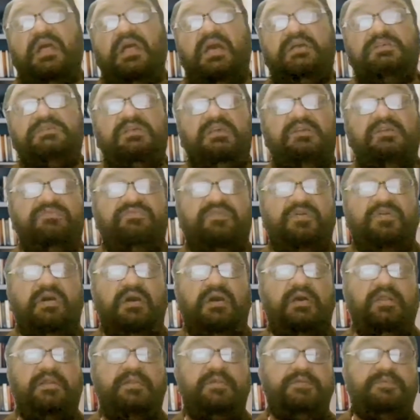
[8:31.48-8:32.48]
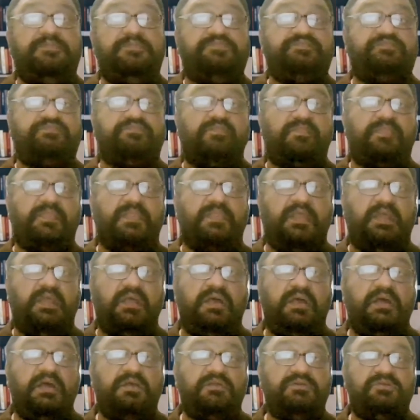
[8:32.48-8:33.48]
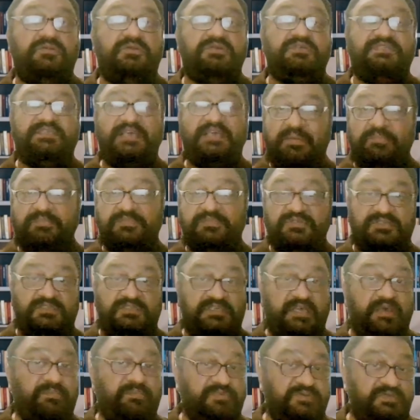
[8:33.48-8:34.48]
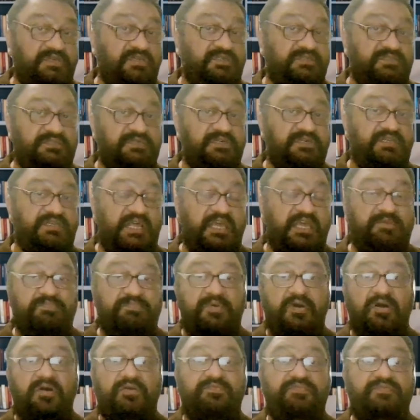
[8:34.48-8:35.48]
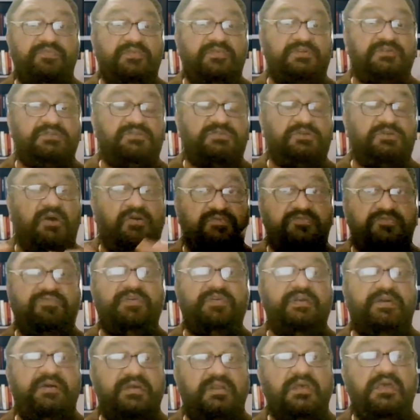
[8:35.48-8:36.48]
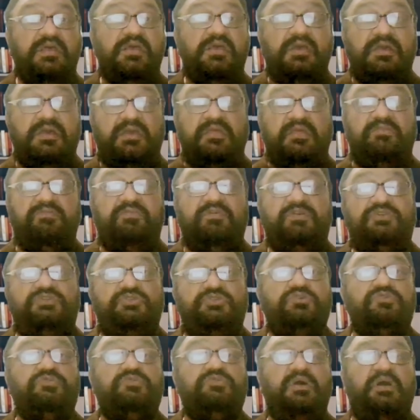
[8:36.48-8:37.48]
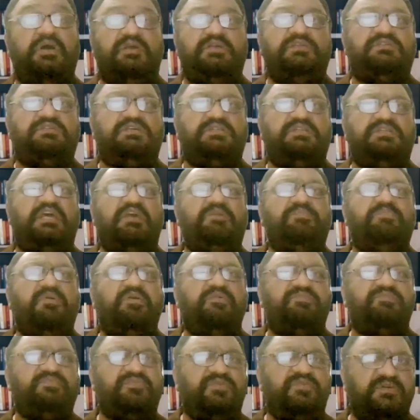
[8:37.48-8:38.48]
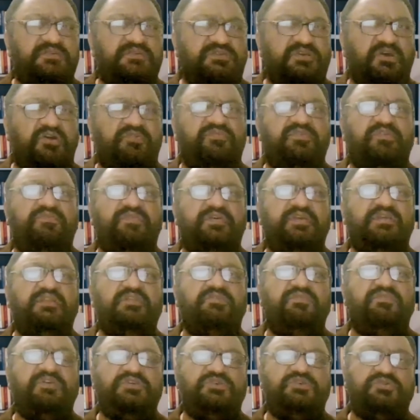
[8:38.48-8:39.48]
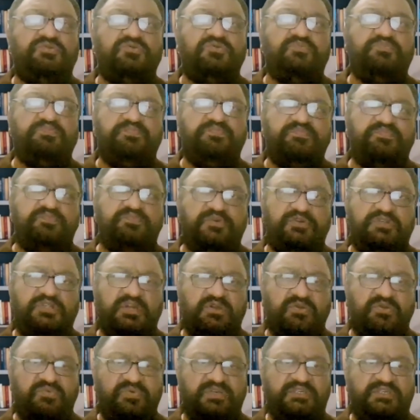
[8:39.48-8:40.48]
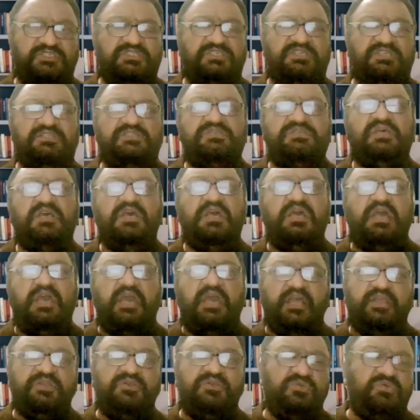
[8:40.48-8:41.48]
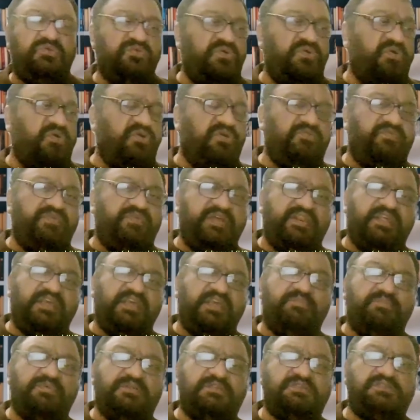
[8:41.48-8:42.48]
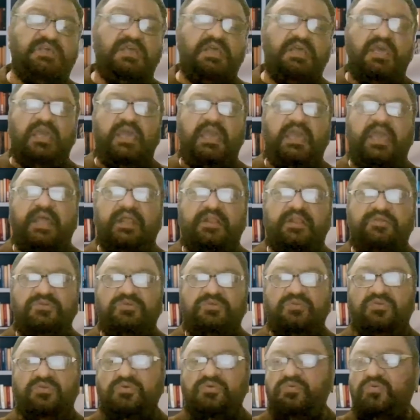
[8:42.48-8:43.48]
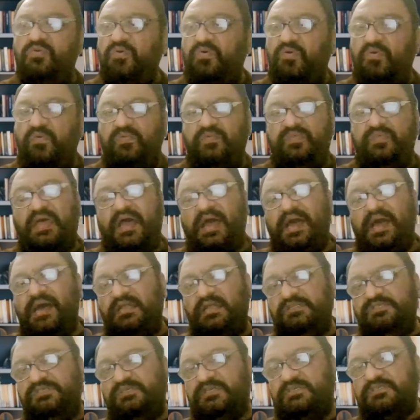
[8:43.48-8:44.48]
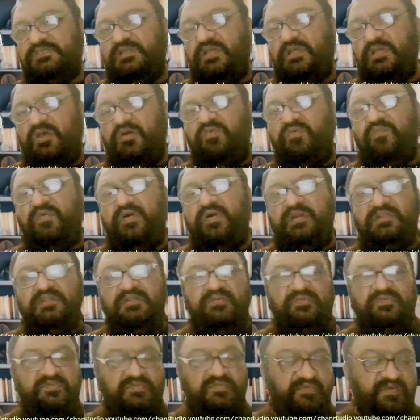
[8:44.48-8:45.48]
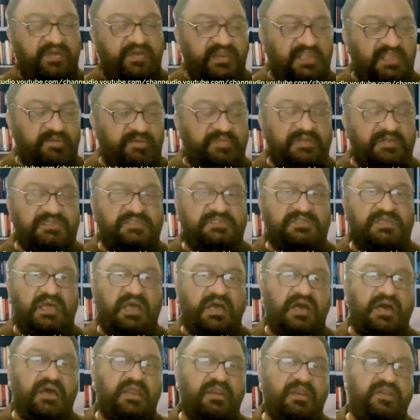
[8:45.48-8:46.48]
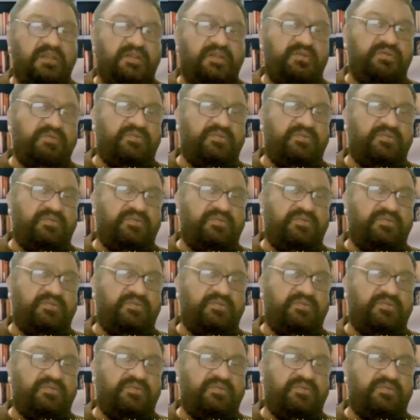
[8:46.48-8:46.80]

are asking for SEMS. SEMS is a type of software in which it's a type of software in which you put the questions and you know all variables and you know the answers, what the variables are